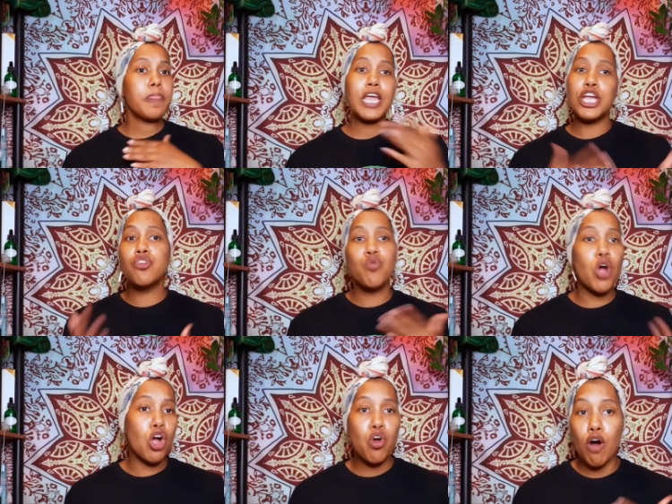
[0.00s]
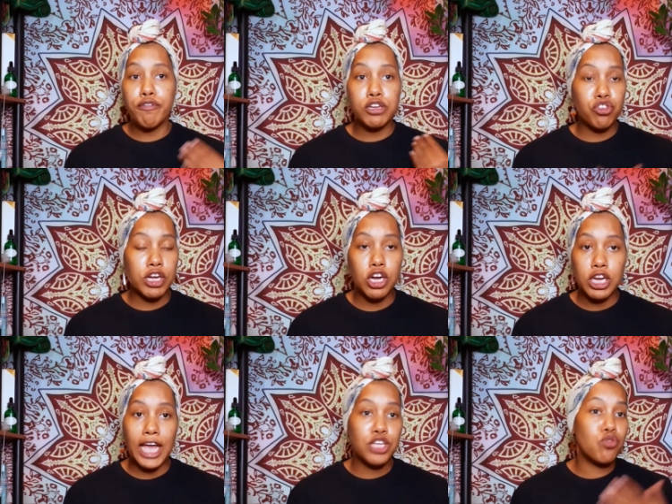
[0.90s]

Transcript: And you are a coffee drinker. Like,